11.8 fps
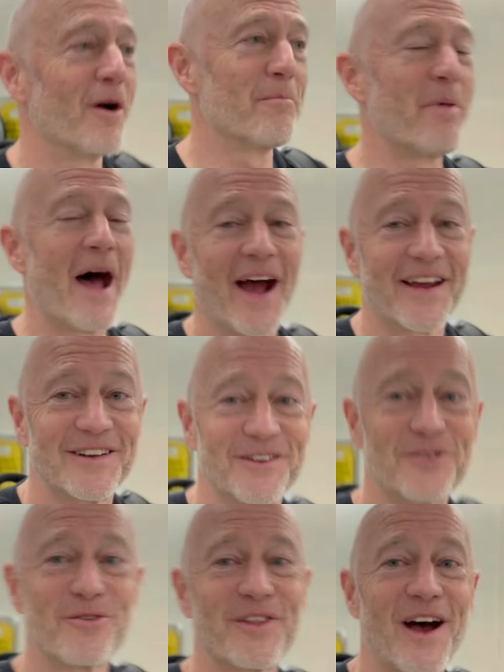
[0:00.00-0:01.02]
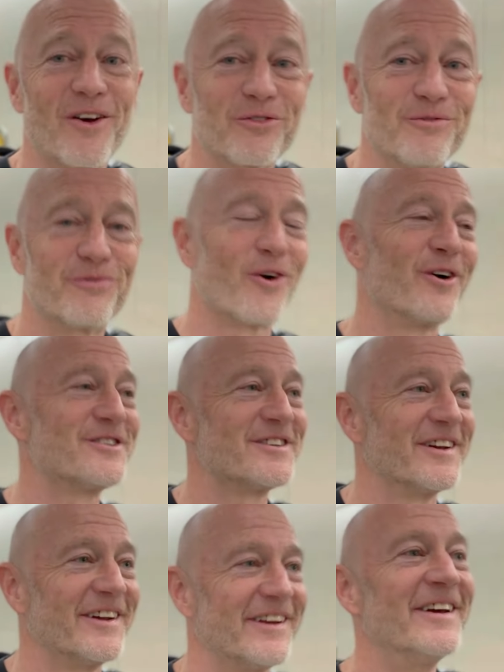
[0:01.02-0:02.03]
we're back to
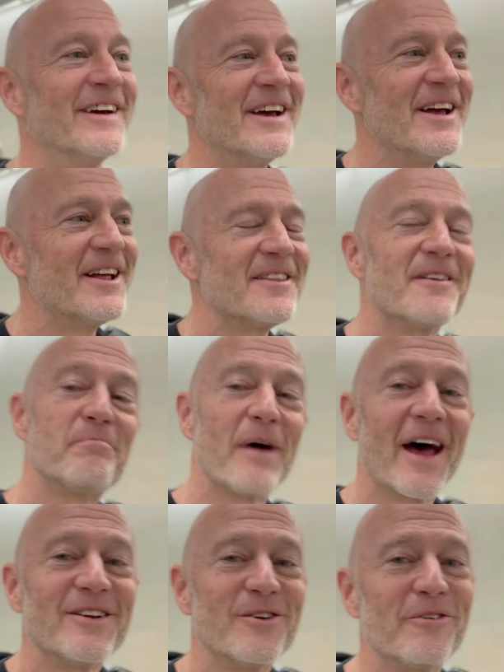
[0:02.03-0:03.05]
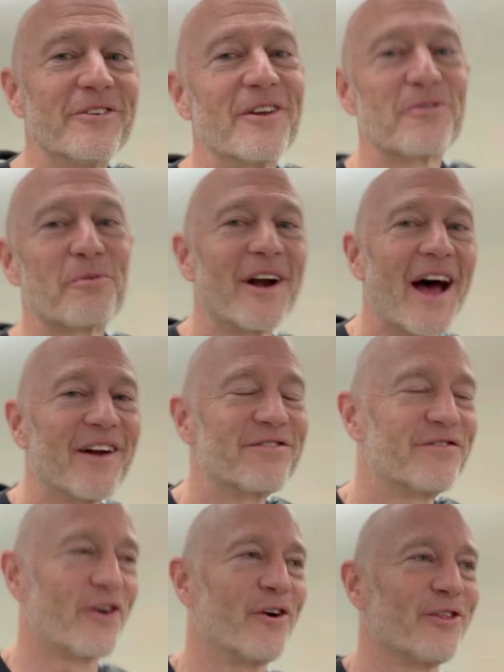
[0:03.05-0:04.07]
2014. The bad news is we're not
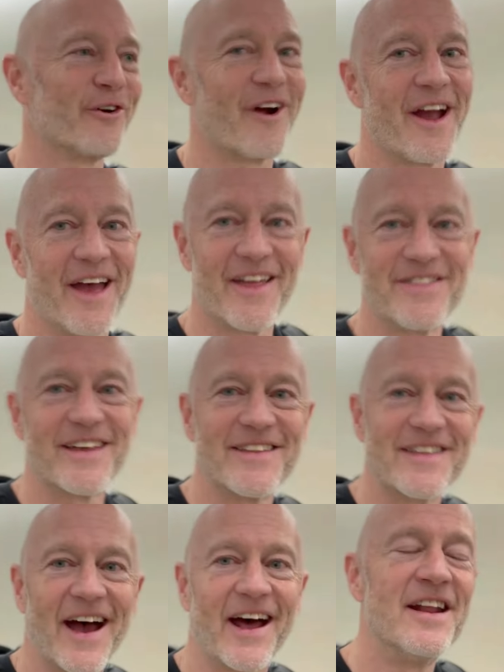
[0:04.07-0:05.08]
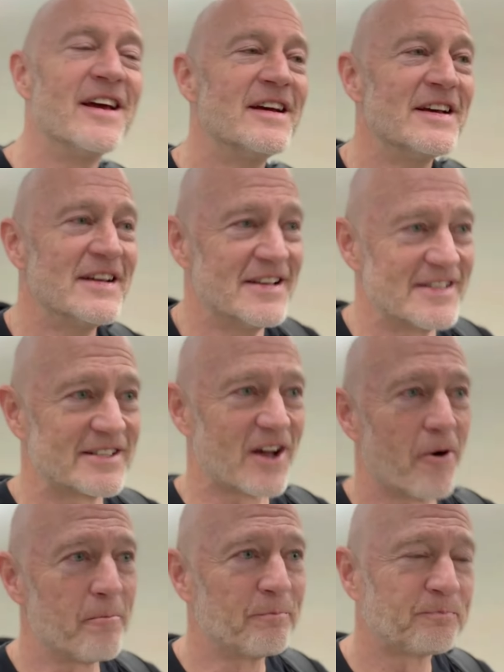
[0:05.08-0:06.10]
further ahead than that.
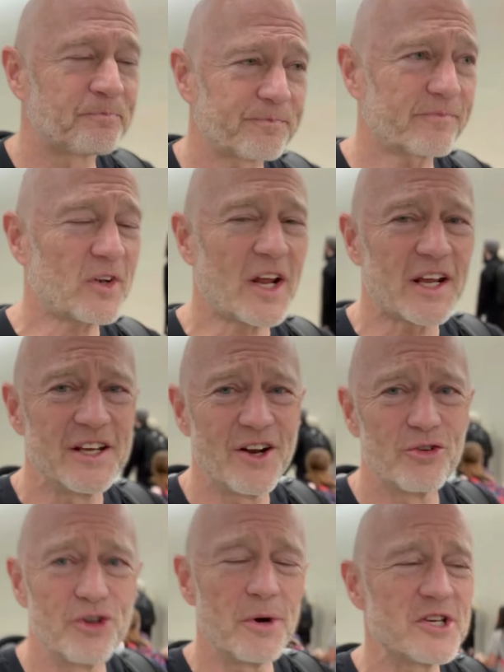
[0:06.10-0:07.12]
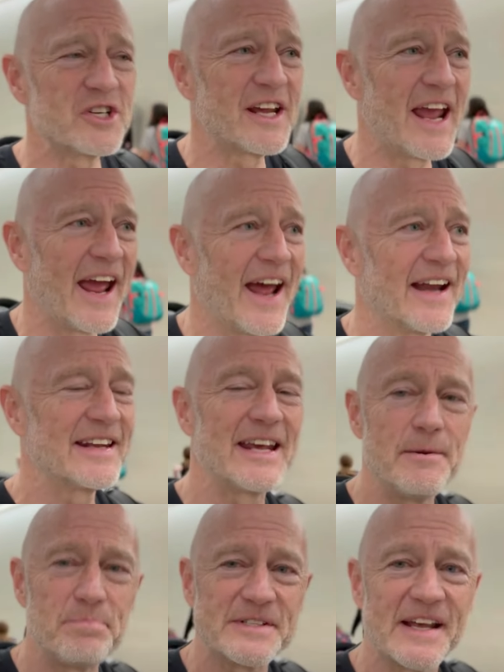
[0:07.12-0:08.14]
So, you know, do what you can,
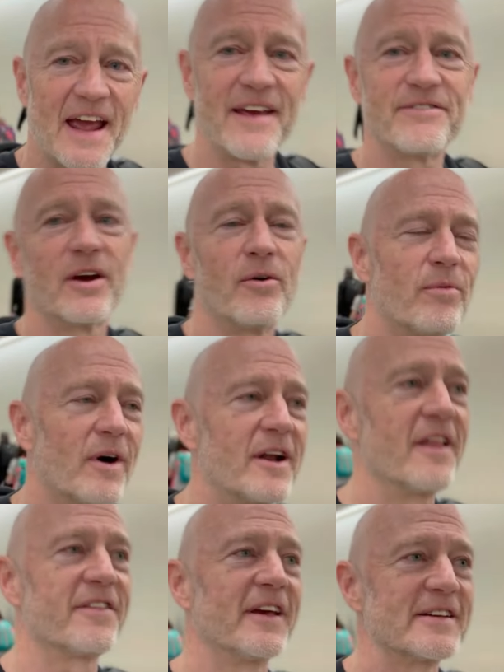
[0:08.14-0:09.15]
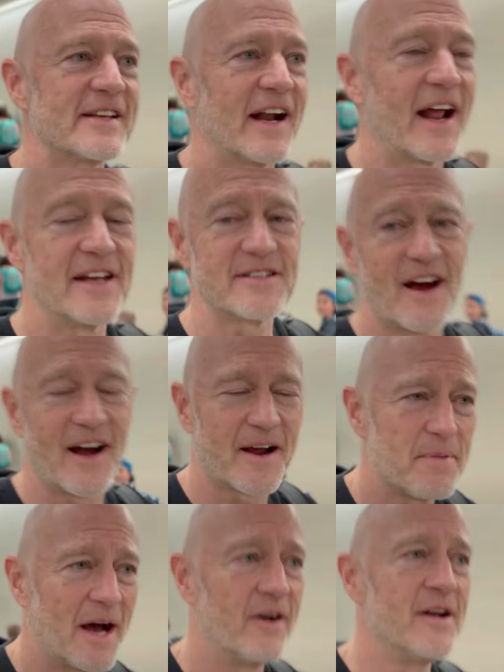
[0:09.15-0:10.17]
keep saving. One of the things that I talk
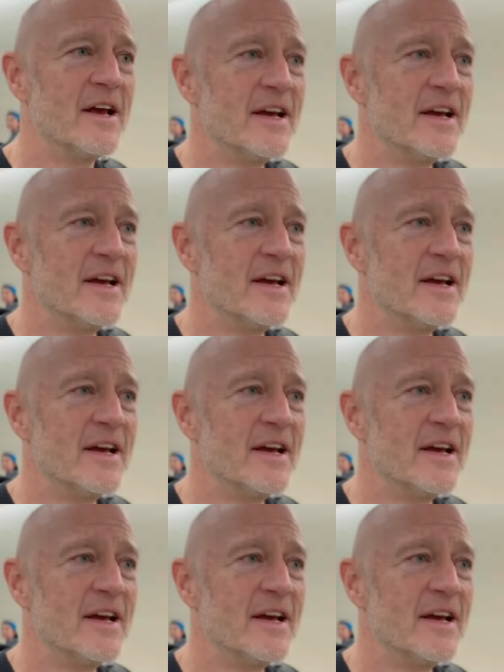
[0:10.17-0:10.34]
about